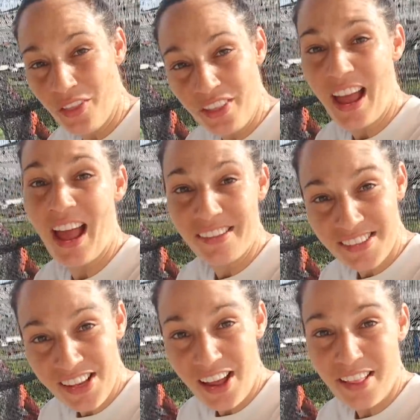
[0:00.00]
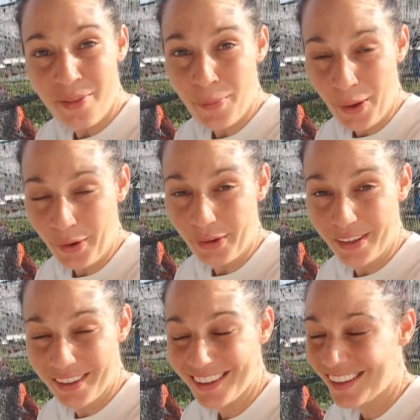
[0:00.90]
on the outside of the boat.
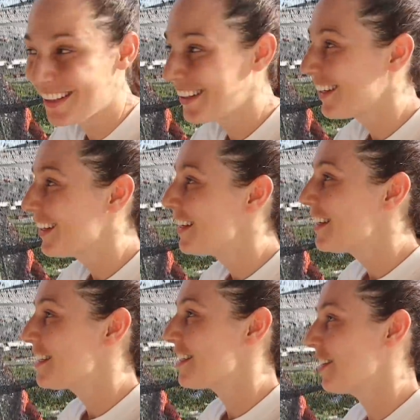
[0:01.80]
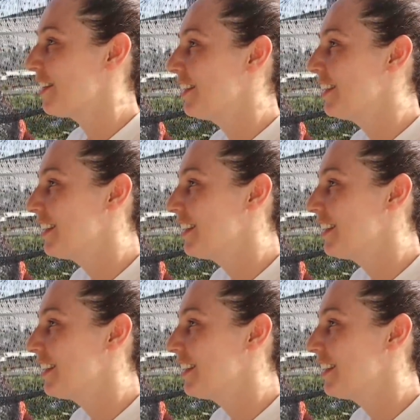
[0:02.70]
So